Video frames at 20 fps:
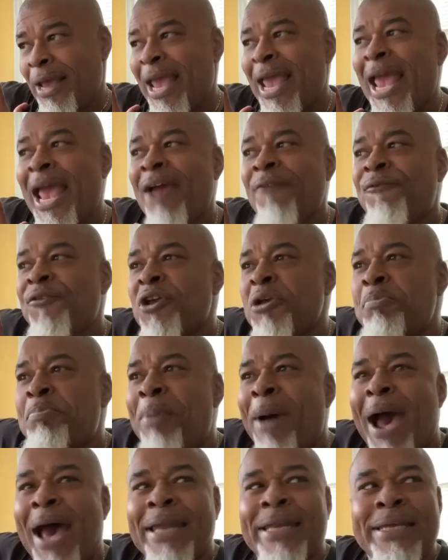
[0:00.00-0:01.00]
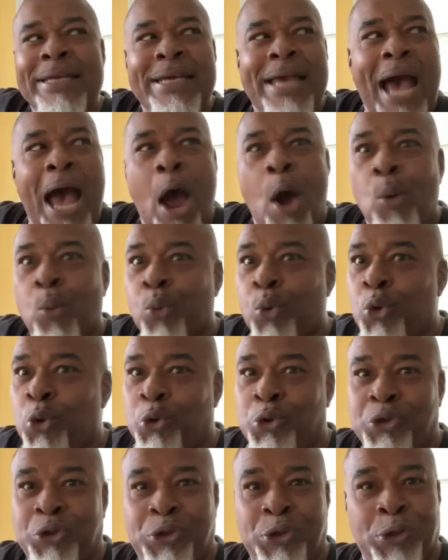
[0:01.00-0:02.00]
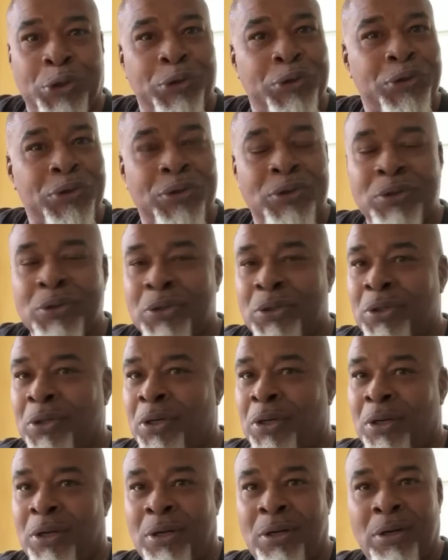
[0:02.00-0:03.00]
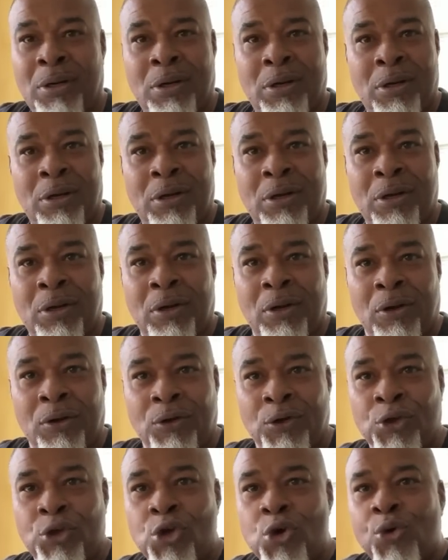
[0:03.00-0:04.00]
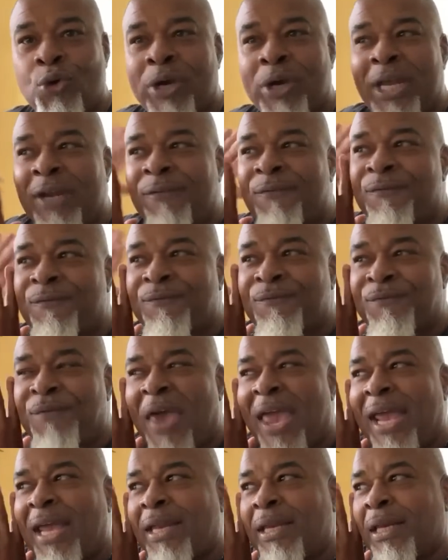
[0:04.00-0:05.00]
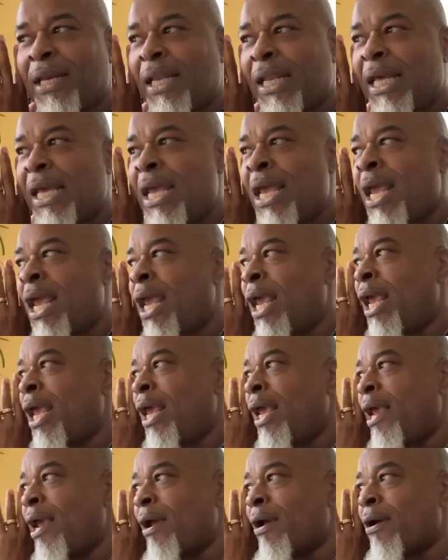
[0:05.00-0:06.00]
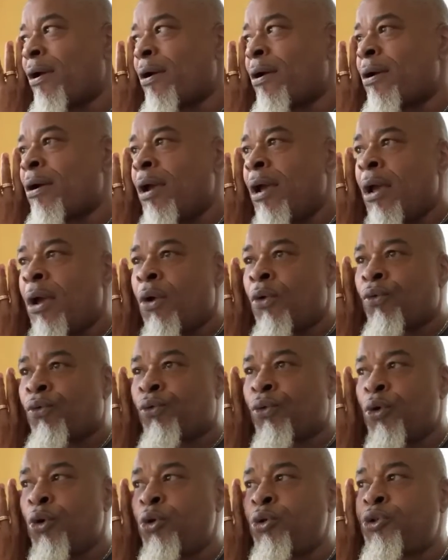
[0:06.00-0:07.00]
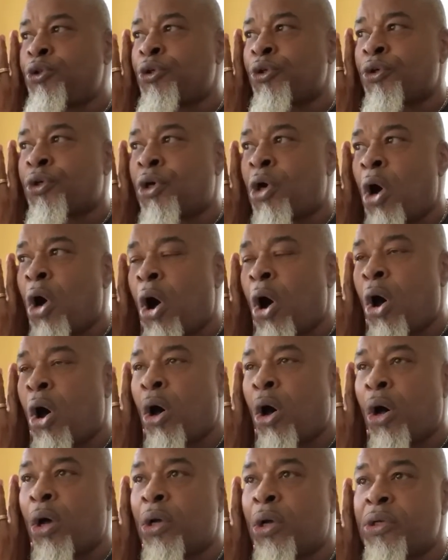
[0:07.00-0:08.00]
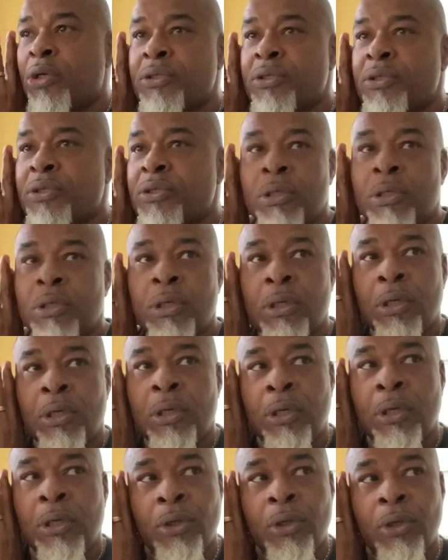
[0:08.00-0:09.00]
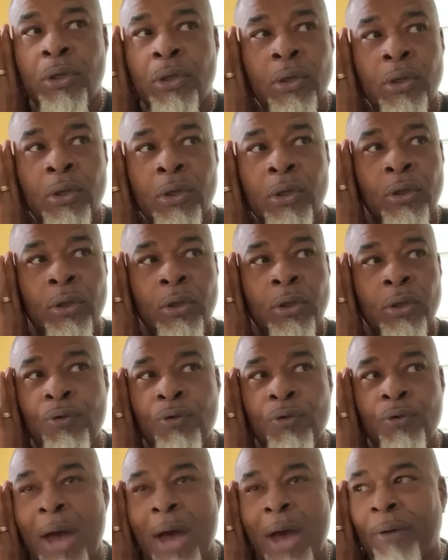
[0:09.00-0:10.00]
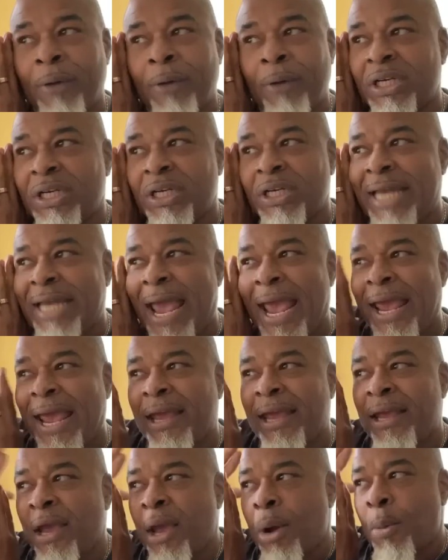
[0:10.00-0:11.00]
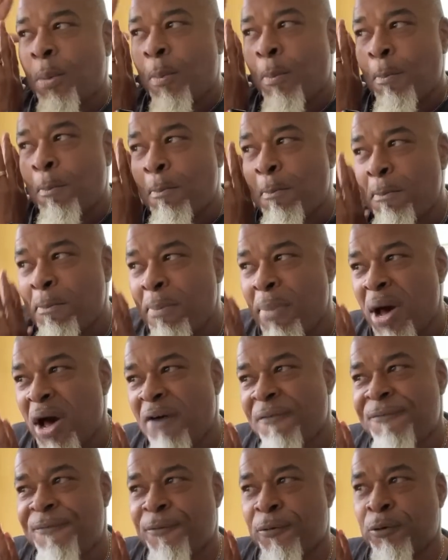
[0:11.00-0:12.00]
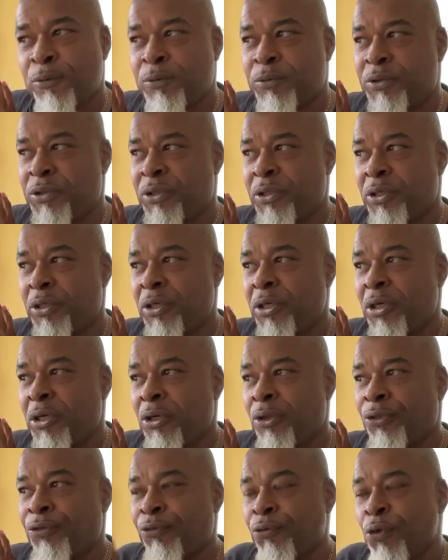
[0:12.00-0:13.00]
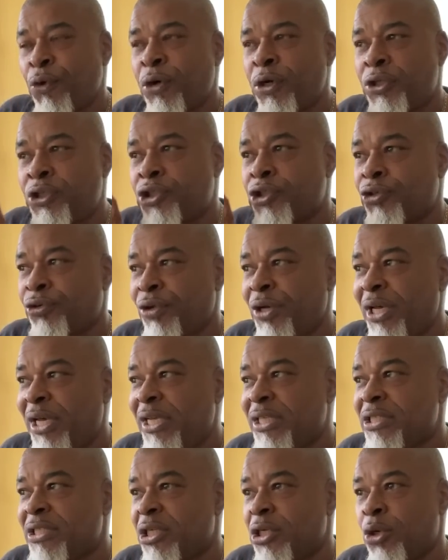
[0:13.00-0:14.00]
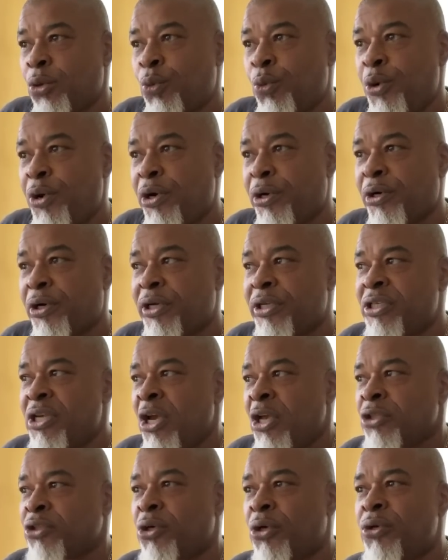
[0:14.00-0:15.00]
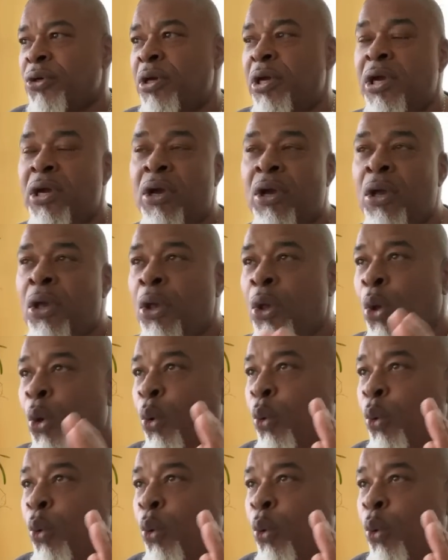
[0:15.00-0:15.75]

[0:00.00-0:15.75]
everybody got roosters. You can faintly hear rooster calls throughout the day, muffled through the trees in the wilderness. So you hear.